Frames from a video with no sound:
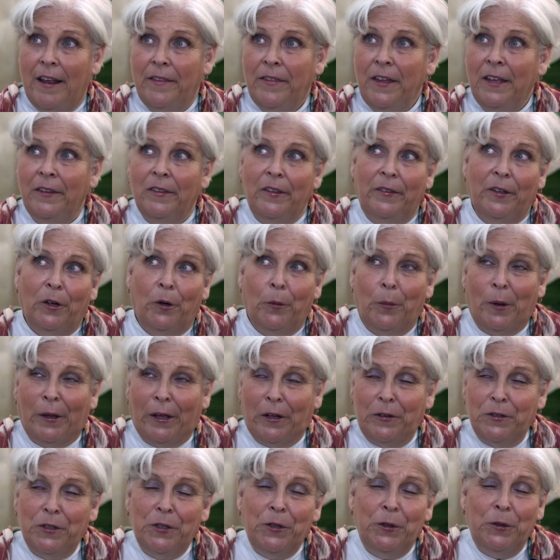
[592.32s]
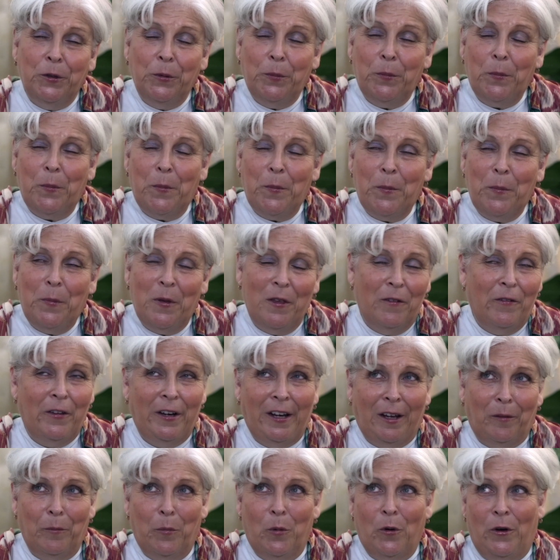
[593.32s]
And I think that there are probably two
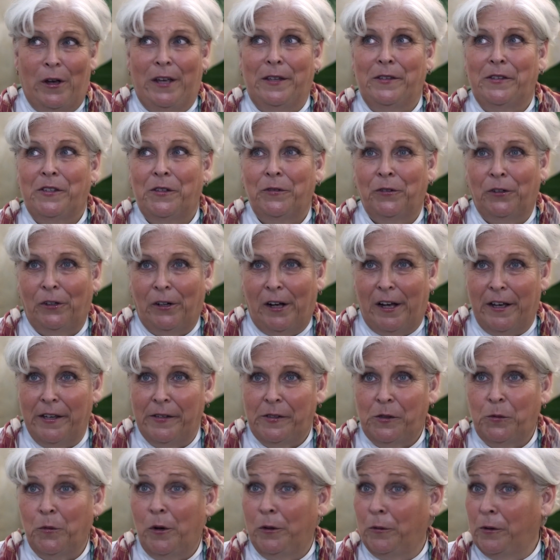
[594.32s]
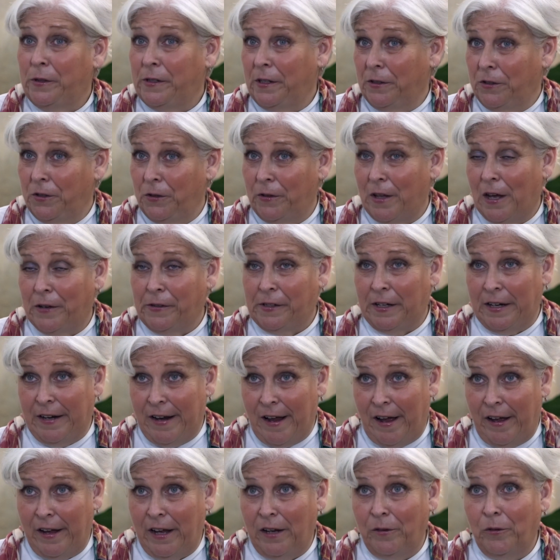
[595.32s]
pivoting points for us. One was in
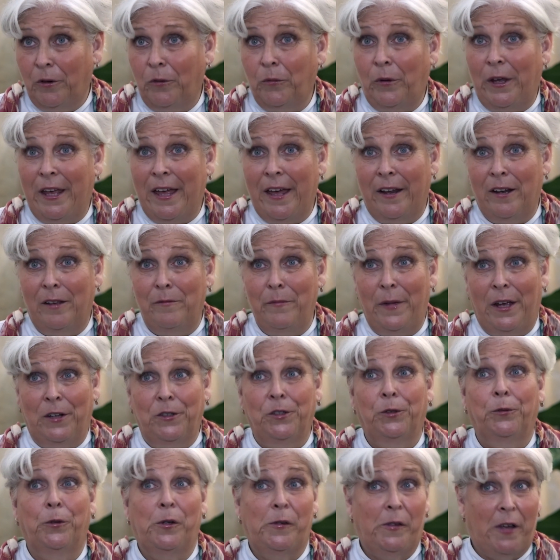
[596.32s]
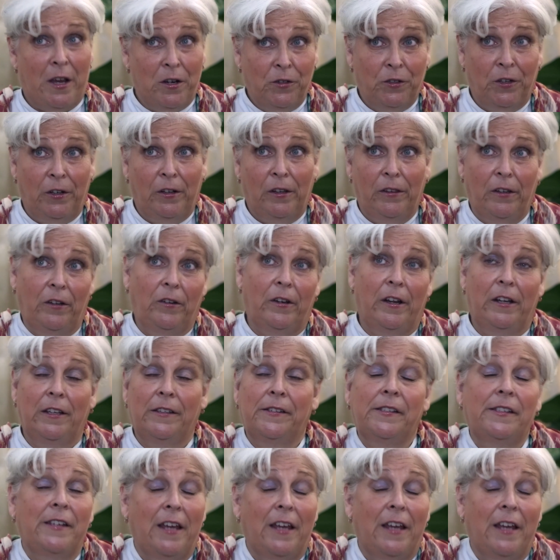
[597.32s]
2009, when we had a major recession in the United